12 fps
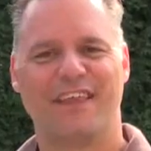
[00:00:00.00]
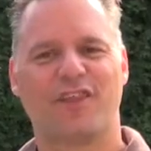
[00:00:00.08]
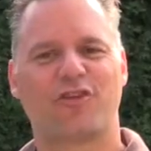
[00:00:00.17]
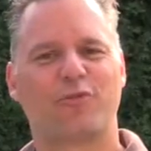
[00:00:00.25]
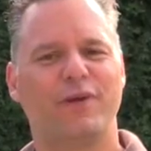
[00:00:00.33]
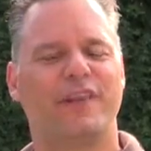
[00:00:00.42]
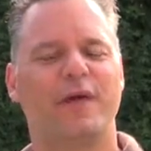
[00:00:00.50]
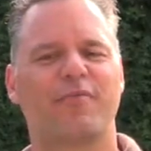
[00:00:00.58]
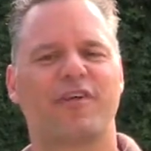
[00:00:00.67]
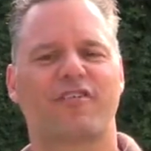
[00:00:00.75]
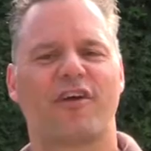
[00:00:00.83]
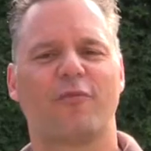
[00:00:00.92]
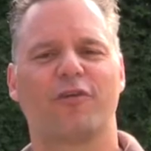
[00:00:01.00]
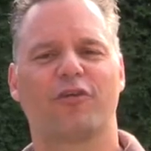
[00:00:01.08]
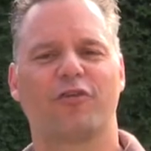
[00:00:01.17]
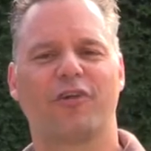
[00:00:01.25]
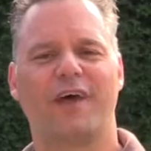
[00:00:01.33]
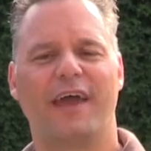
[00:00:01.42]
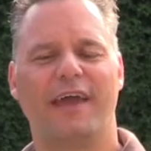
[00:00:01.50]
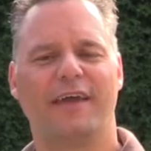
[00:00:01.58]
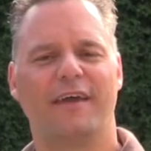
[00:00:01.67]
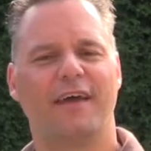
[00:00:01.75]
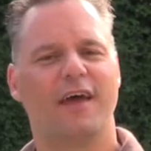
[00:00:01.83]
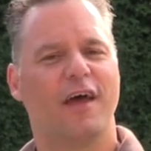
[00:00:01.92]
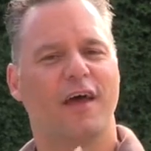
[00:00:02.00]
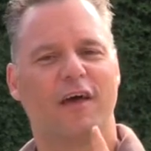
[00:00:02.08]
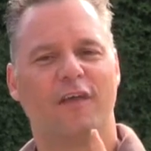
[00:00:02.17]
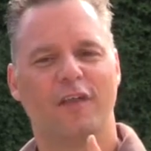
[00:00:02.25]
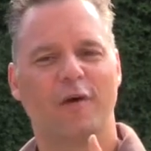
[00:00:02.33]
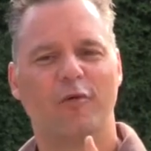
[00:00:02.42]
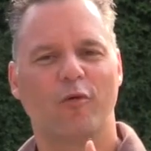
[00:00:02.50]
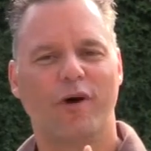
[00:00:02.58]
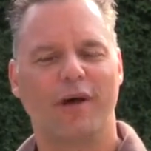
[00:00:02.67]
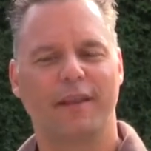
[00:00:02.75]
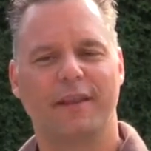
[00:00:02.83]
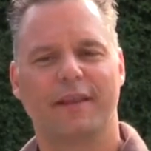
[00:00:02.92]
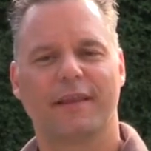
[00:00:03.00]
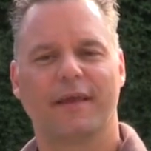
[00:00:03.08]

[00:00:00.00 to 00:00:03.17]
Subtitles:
The three tips I share with you today. Number one,